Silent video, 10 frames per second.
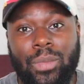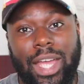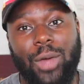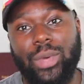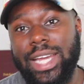
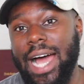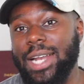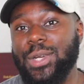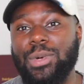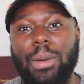And we got
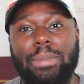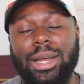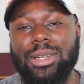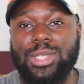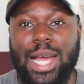to do a
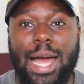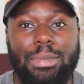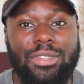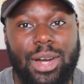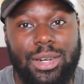better
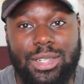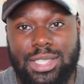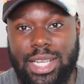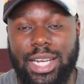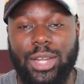job of
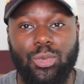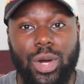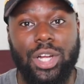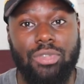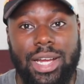understanding
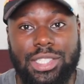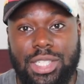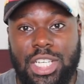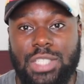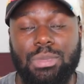what grace
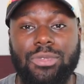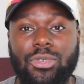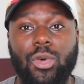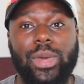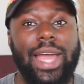is
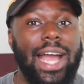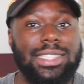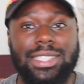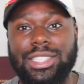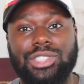before we
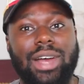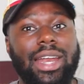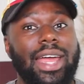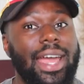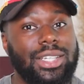actually
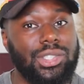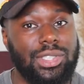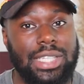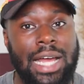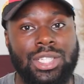try to
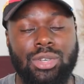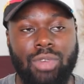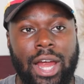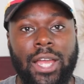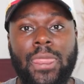exercise it,
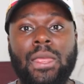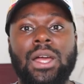right?